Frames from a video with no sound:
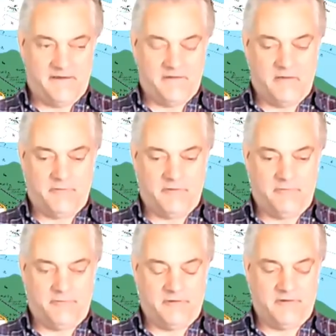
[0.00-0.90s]
a
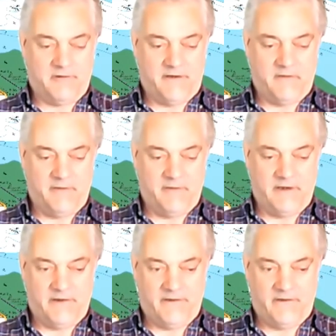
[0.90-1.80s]
broad question
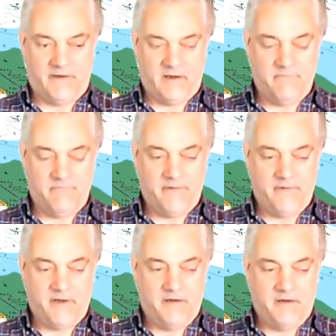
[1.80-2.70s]
because
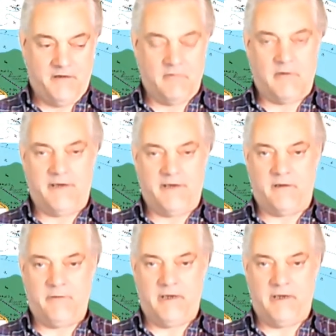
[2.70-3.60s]
you're always
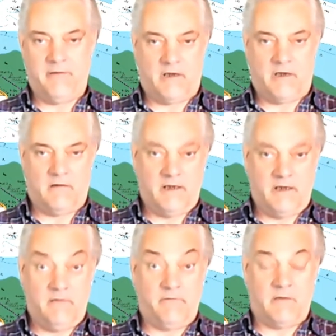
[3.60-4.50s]
going to be in
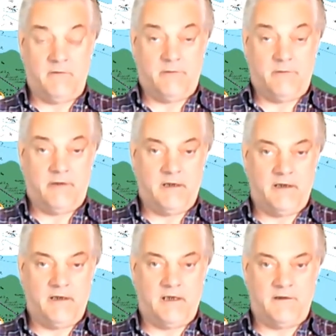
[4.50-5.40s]
environments where you're going to
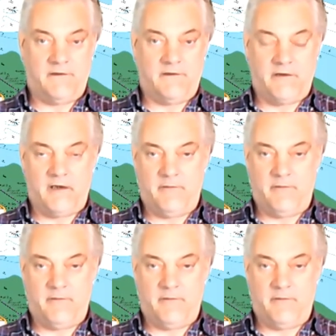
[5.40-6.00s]
get disturbed.